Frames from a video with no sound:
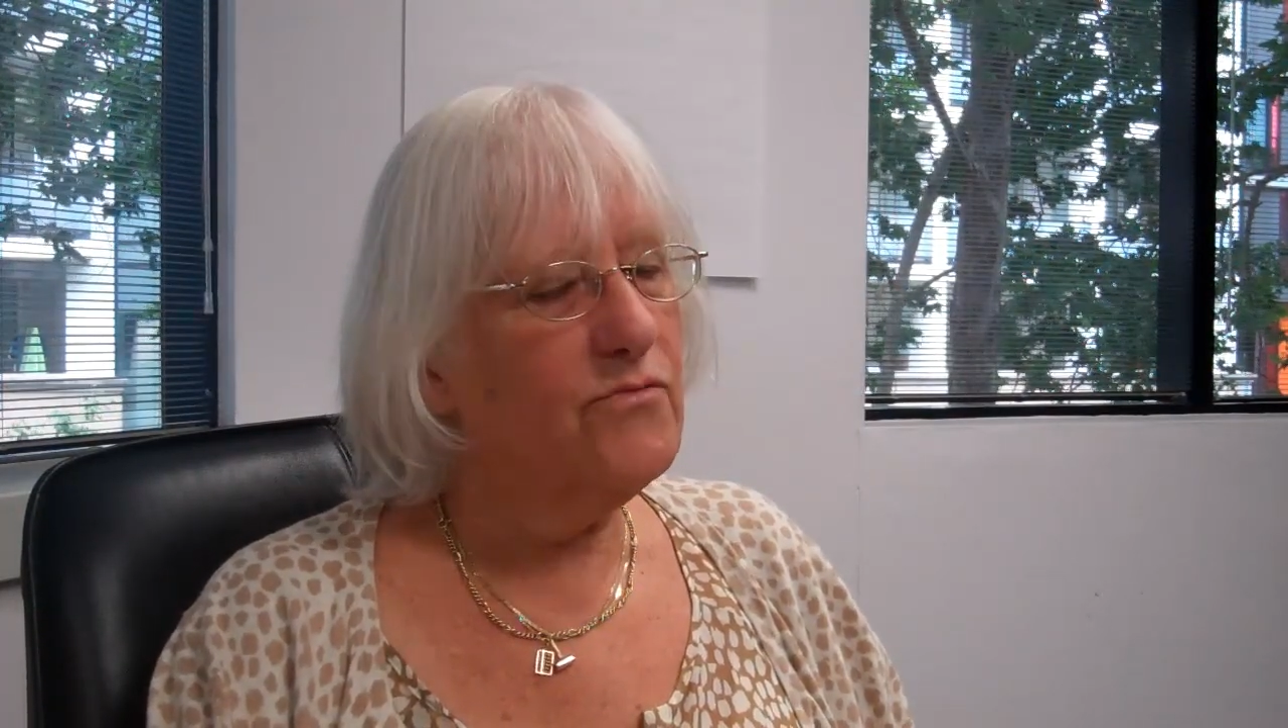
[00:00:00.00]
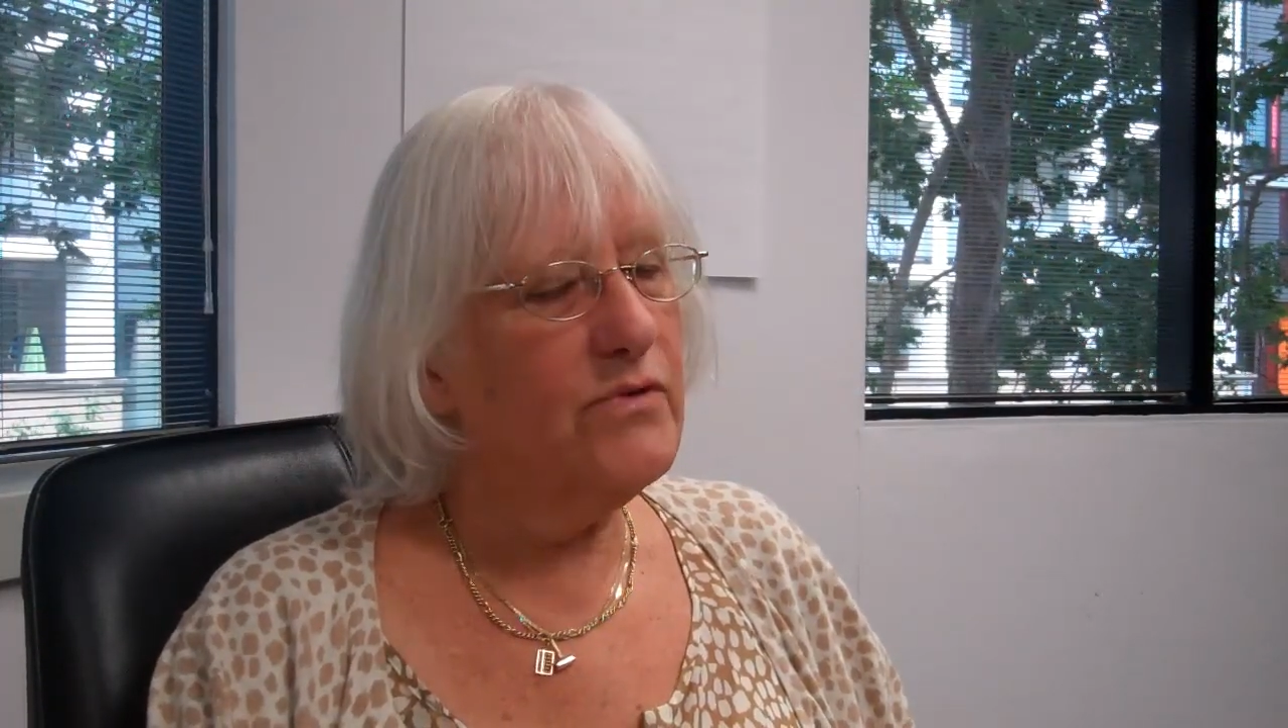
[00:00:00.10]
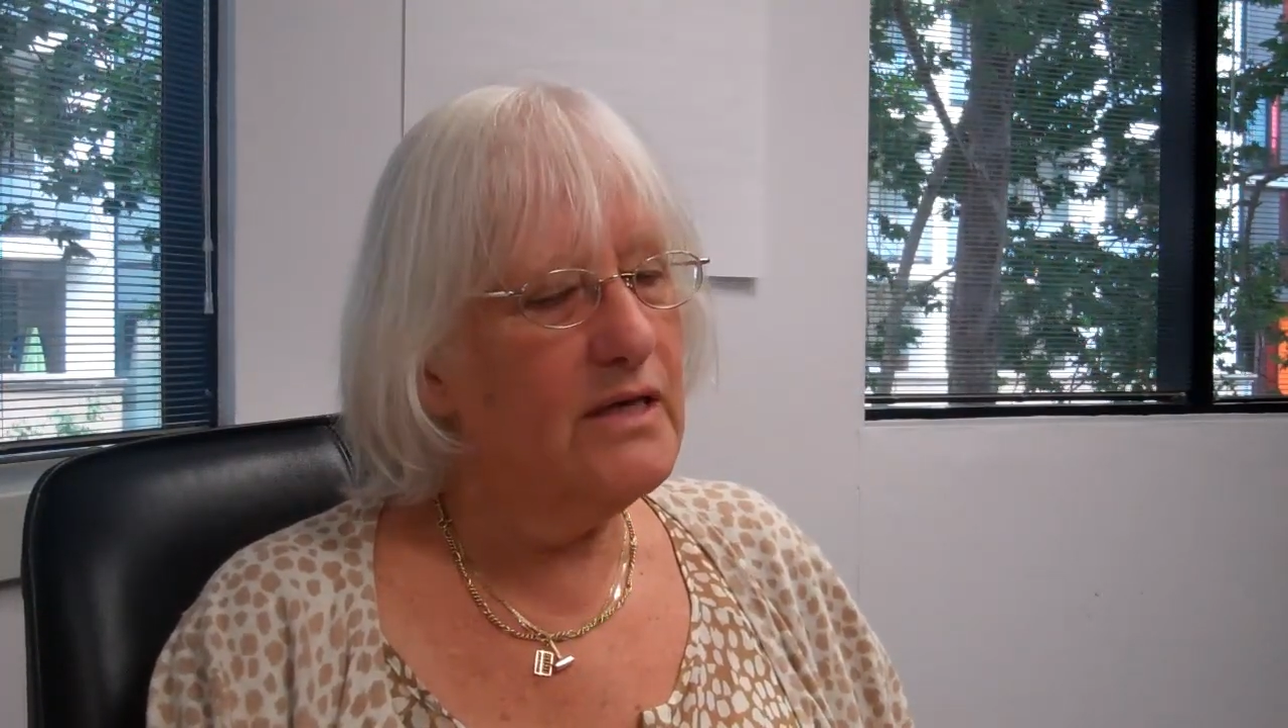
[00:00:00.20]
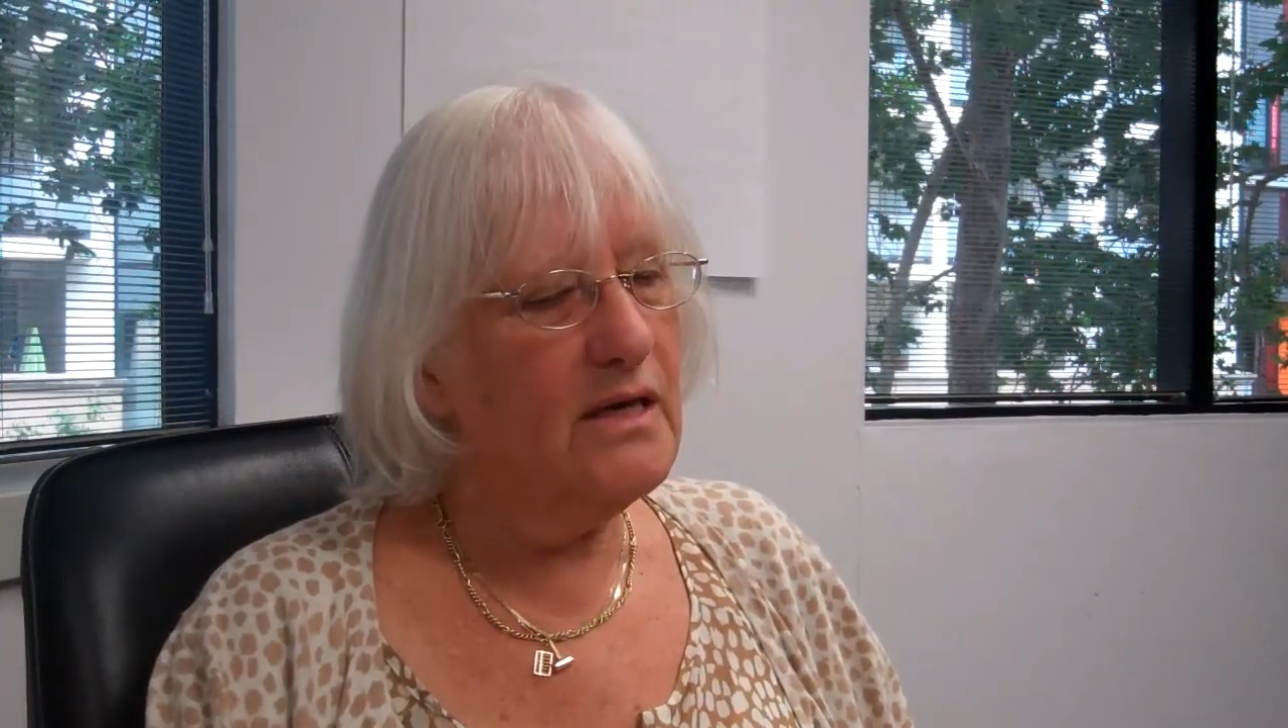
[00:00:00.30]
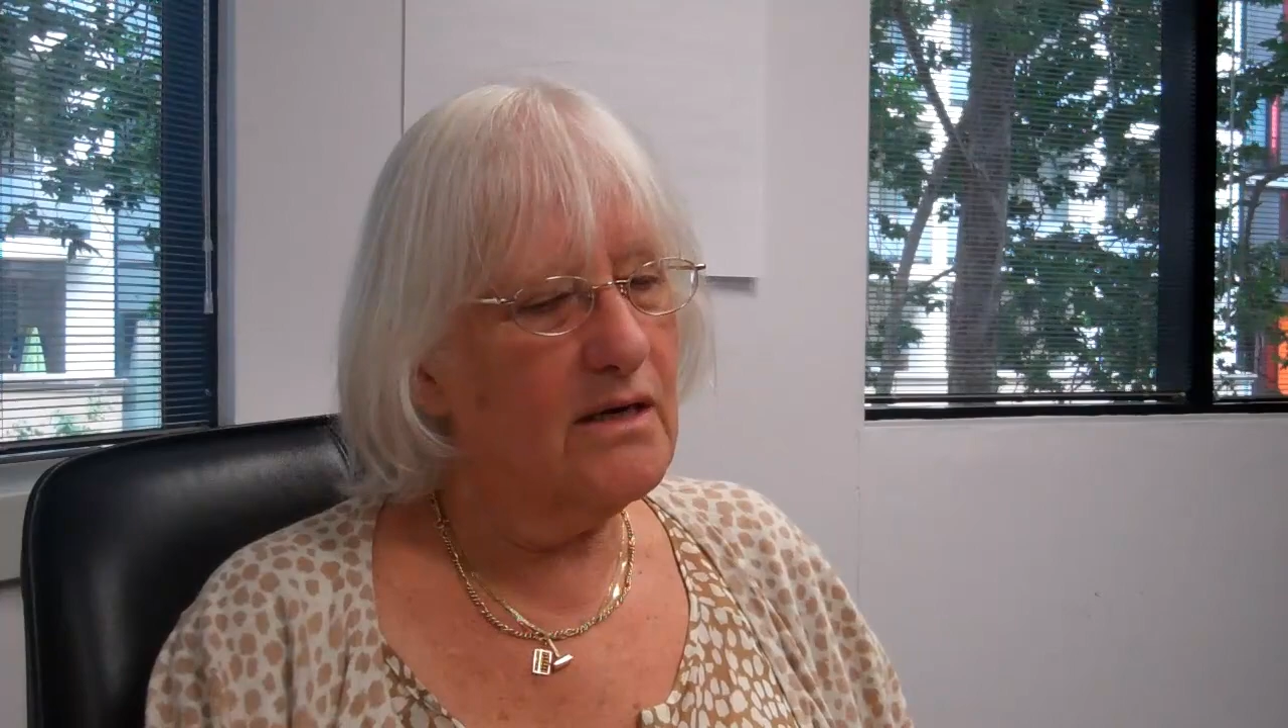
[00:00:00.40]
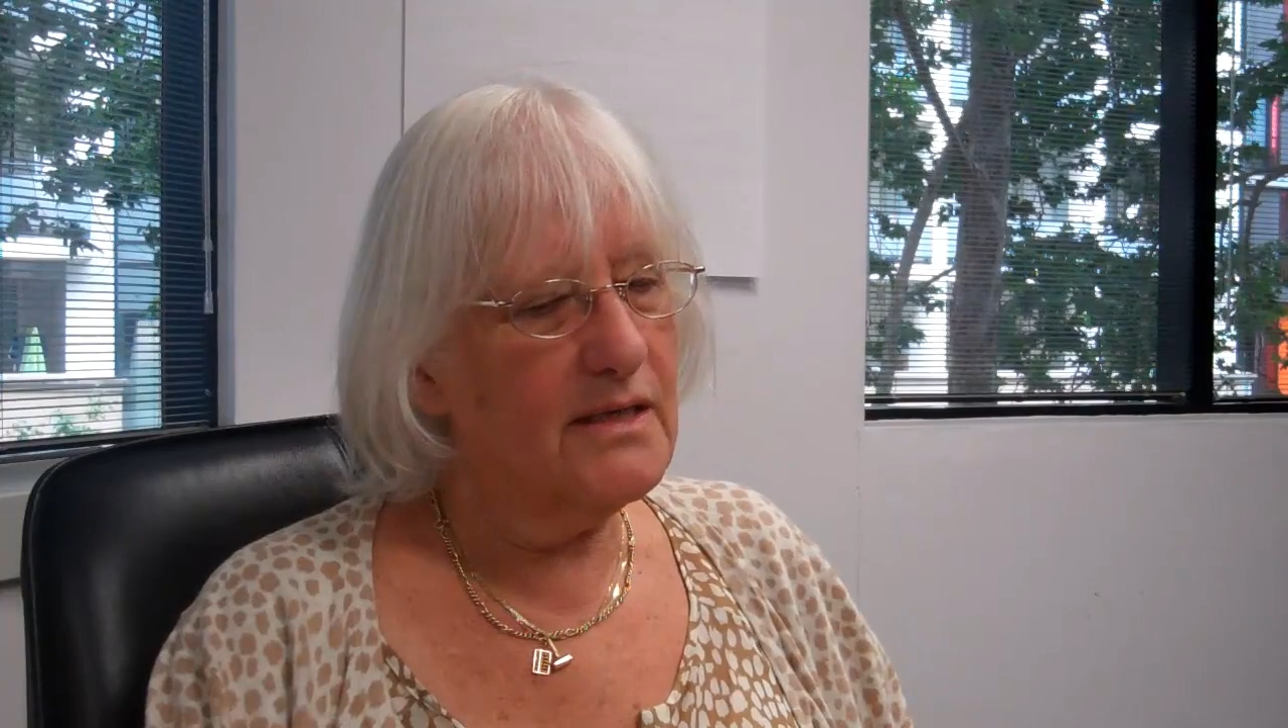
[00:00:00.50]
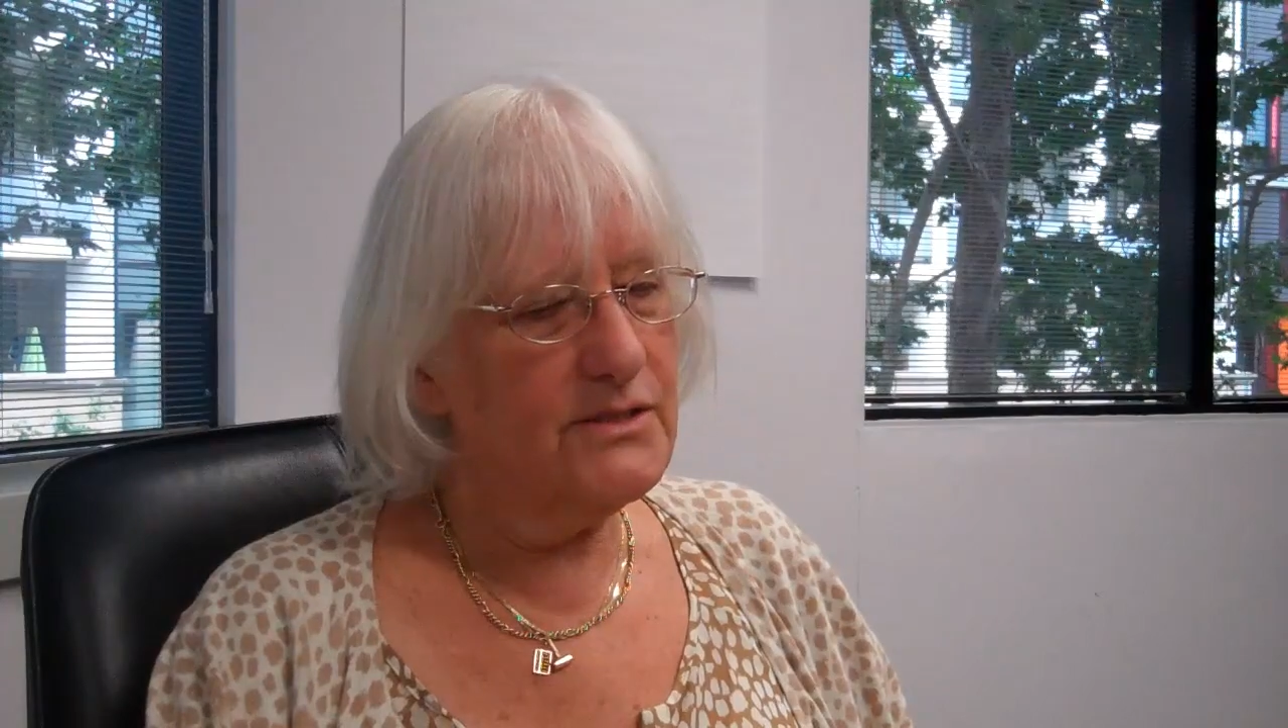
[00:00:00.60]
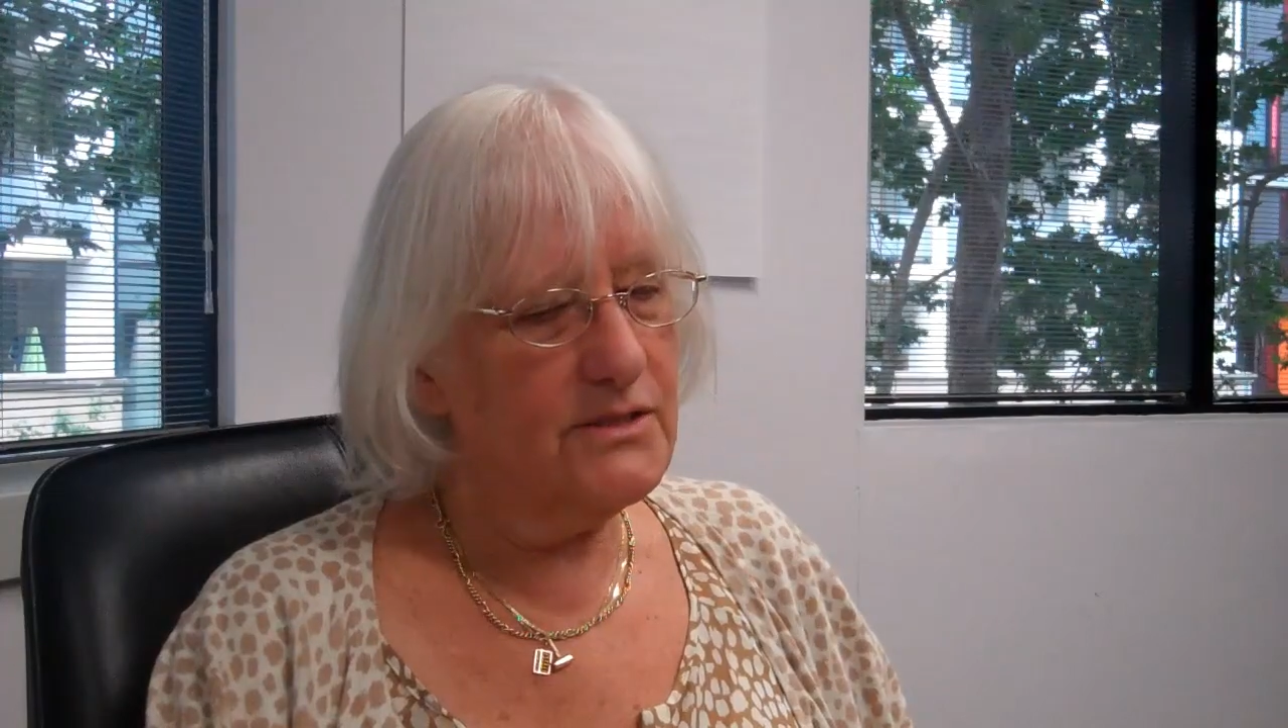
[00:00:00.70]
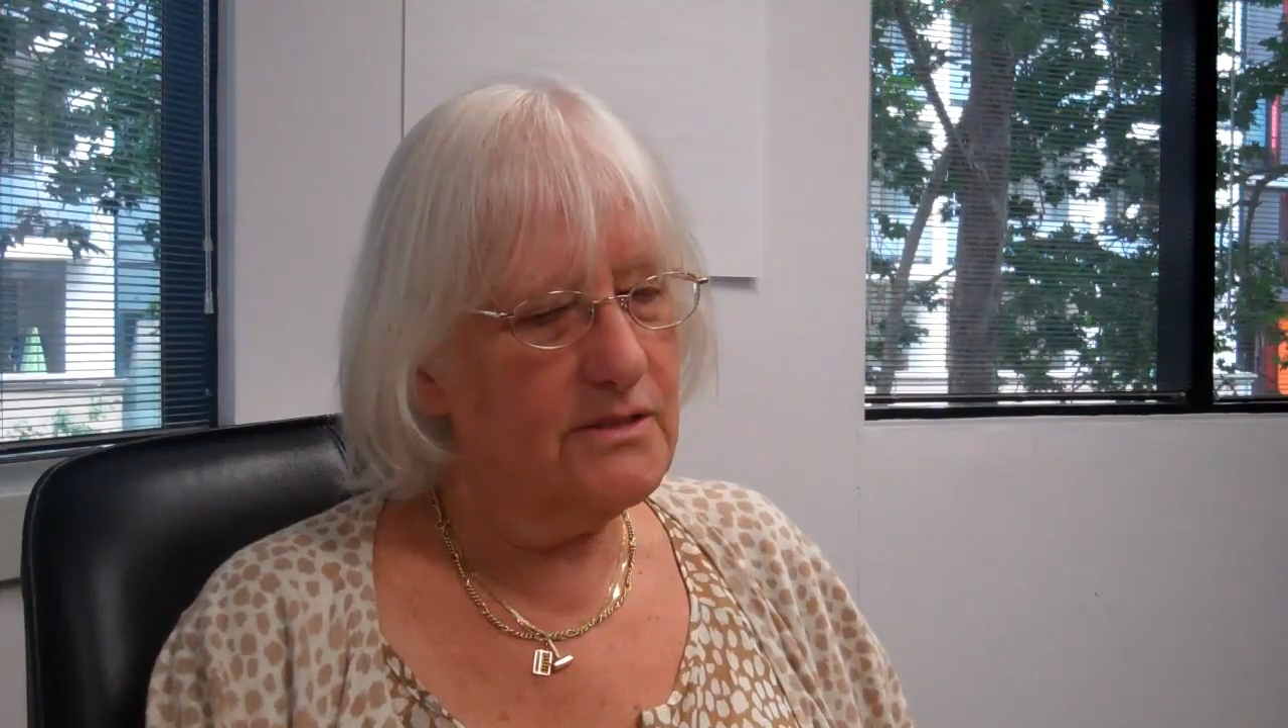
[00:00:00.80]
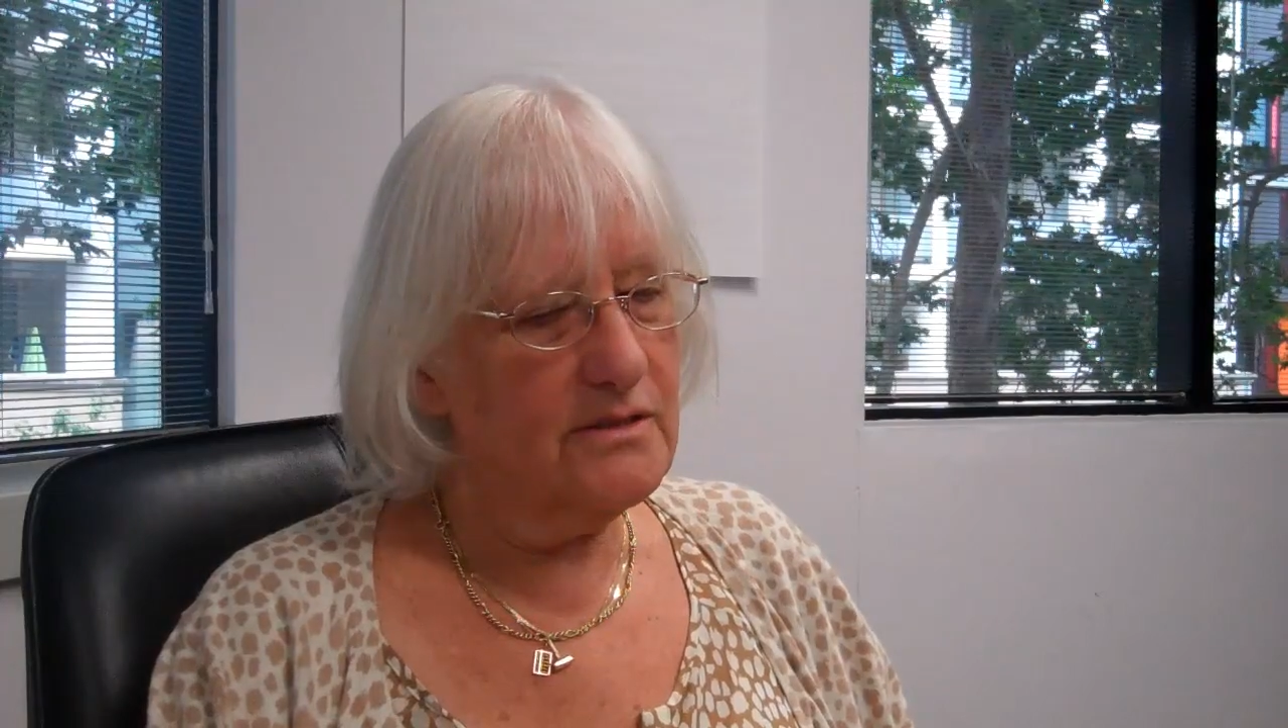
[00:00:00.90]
realised